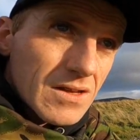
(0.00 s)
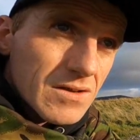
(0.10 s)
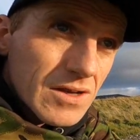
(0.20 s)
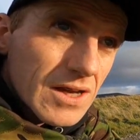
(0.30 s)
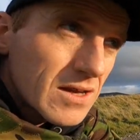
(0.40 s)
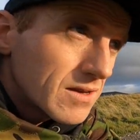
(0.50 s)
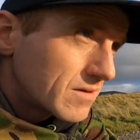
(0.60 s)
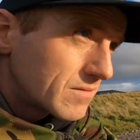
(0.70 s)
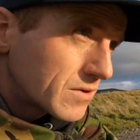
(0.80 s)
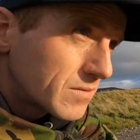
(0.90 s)
So yeah,
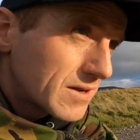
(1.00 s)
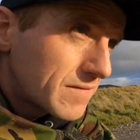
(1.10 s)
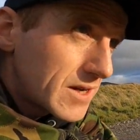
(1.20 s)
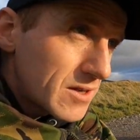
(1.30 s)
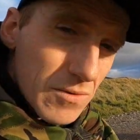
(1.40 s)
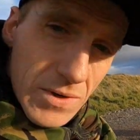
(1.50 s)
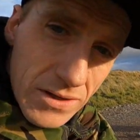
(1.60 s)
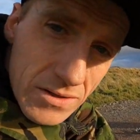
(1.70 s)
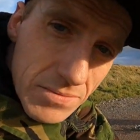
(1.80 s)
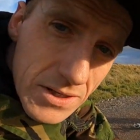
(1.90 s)
we're away to find out where
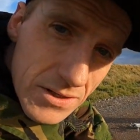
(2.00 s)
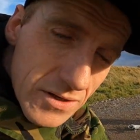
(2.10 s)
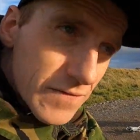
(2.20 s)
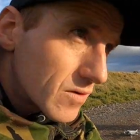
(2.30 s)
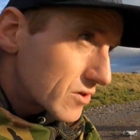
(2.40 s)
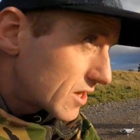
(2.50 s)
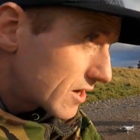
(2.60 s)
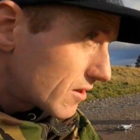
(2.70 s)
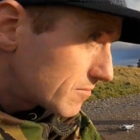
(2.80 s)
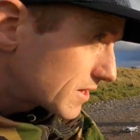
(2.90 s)
this place is folks, and then I'll